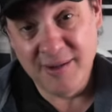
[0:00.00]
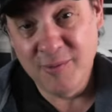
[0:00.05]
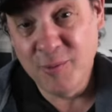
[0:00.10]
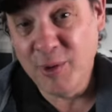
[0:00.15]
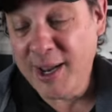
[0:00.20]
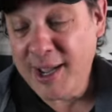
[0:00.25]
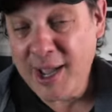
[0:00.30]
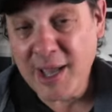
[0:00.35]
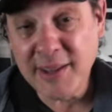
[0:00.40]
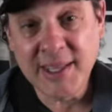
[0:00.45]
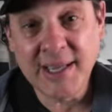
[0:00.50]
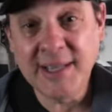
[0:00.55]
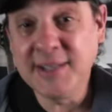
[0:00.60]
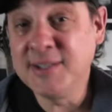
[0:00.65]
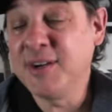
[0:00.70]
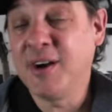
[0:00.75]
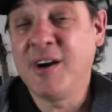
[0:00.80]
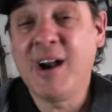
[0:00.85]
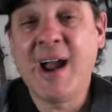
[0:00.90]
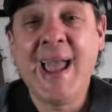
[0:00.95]
When I got that
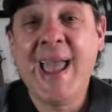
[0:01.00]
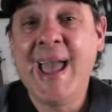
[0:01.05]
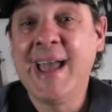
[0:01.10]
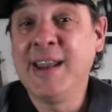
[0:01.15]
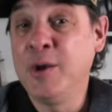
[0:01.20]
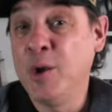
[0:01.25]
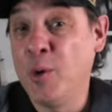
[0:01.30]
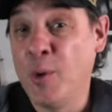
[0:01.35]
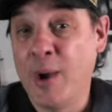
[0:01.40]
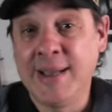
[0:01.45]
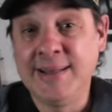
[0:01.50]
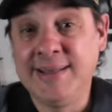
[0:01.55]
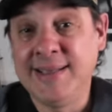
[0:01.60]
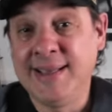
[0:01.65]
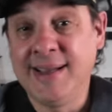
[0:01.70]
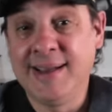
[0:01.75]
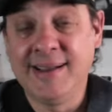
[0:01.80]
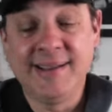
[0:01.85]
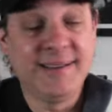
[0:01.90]
guitar, I had no idea.